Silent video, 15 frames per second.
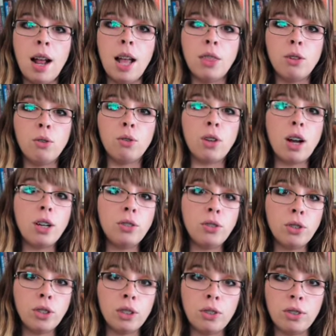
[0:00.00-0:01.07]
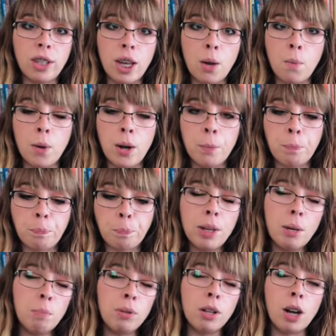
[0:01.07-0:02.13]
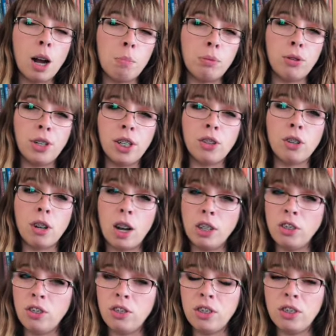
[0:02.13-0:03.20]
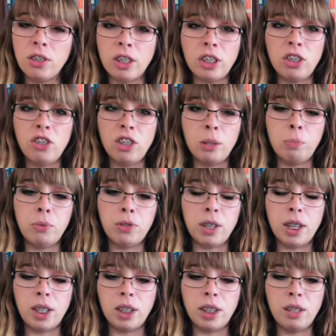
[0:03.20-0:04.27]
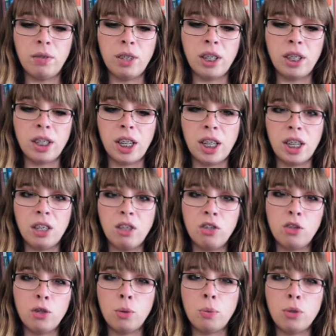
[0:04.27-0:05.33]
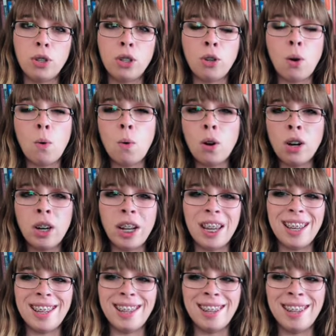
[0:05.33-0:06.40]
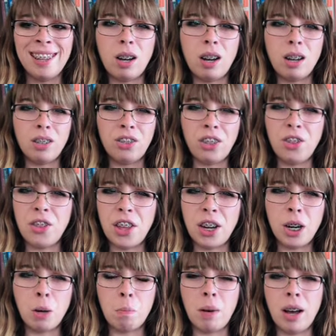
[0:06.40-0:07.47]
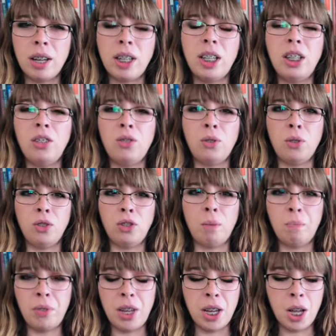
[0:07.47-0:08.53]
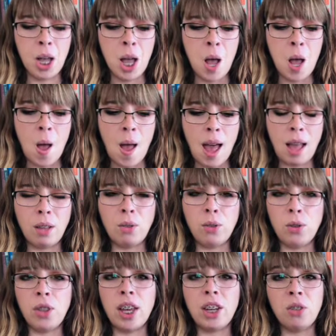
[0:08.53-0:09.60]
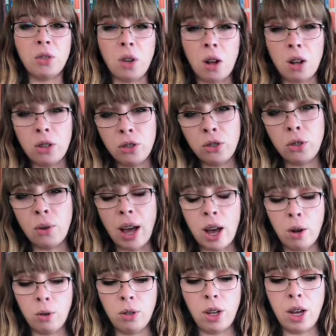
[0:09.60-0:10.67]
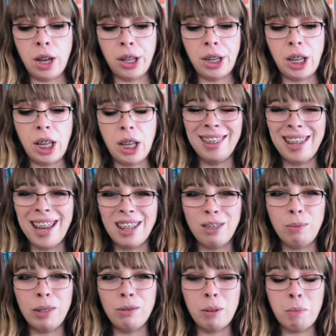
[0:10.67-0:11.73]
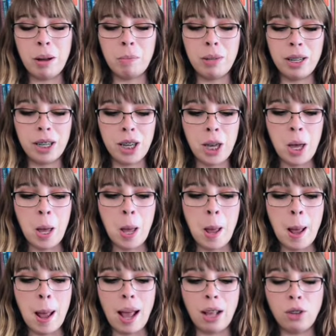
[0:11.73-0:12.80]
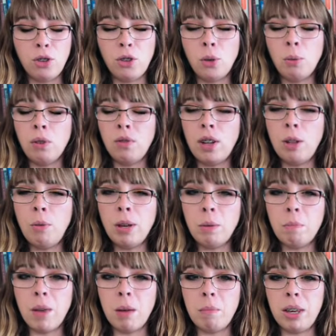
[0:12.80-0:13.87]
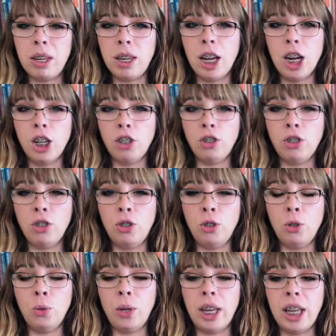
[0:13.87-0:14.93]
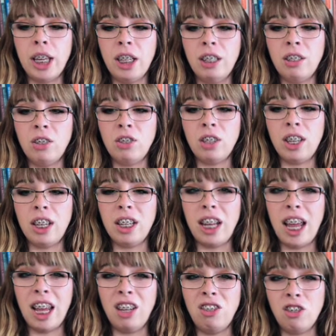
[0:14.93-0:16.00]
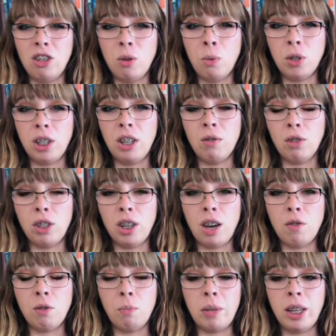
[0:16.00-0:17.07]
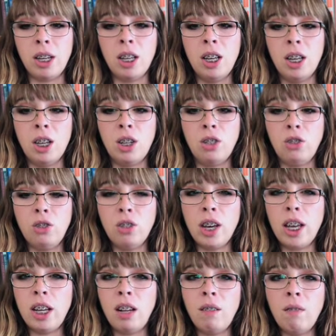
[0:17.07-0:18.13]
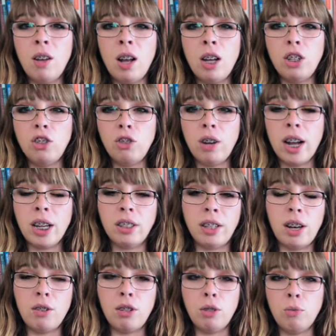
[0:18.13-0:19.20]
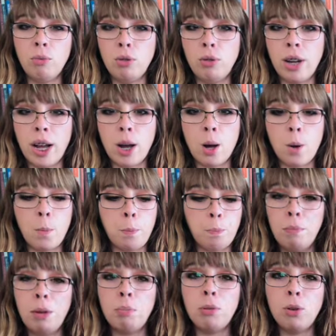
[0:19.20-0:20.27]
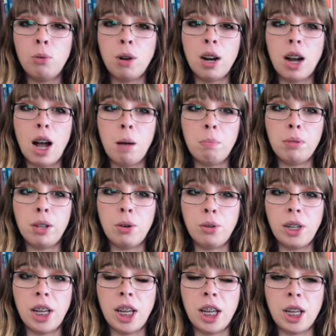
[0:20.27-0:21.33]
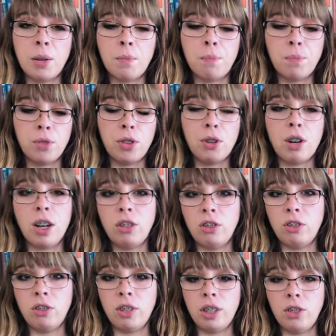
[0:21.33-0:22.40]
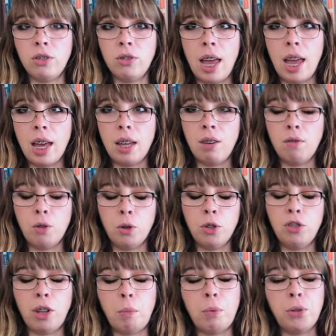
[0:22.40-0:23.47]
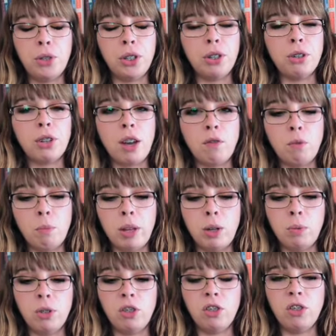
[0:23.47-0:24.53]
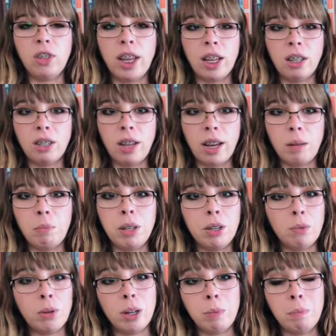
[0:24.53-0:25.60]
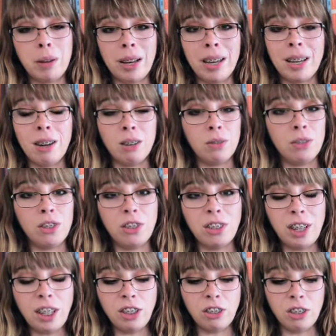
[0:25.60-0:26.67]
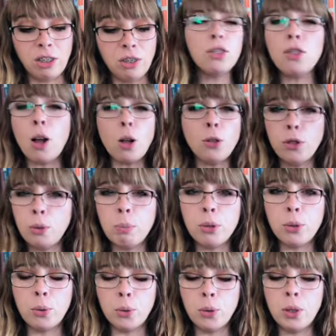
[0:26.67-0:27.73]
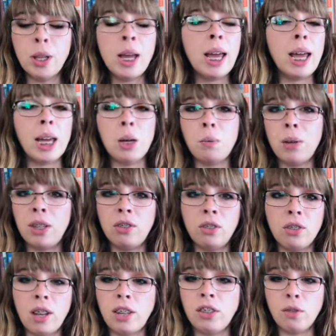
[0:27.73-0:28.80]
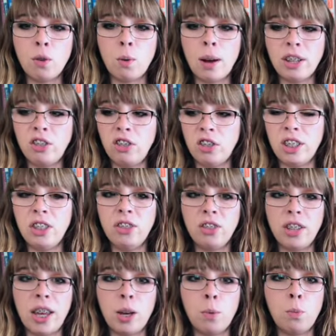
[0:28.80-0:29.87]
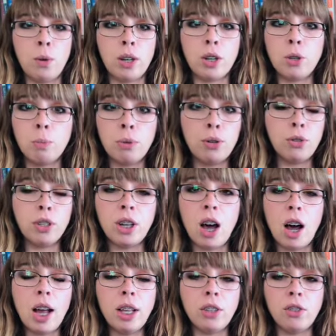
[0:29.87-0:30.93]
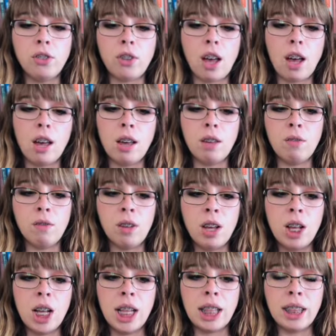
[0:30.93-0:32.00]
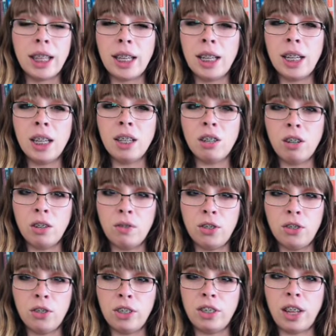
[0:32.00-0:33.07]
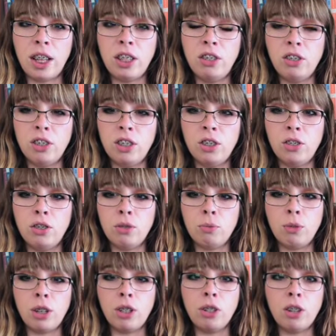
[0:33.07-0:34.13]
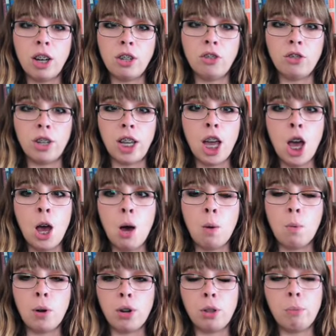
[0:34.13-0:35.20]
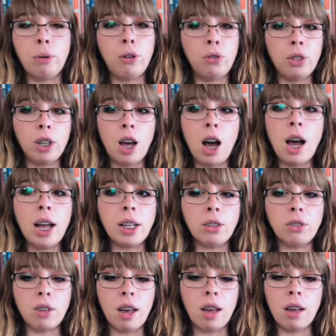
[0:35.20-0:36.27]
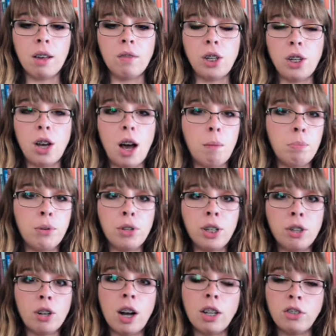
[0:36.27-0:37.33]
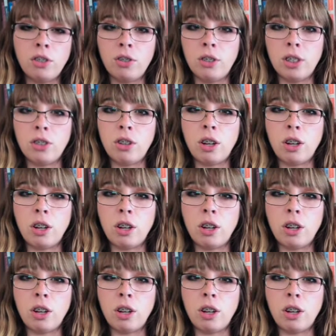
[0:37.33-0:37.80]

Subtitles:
And there's also this thing where people are uploading their consciousness onto chips and living in like a digital world or in synthetic bodies or something. And so that is also outlawed in the Caspian Republic. And so we're following a main character who is an agent working for the government to kind of track down and root out people who are uploading their consciousness and, of course, upholding their government, which is anti being run by artificial intelligence. This is all super cool. It raises lots of questions like, what are the pros and cons of letting an artificial intelligence run your country? What are the pros and cons of uploading your consciousness?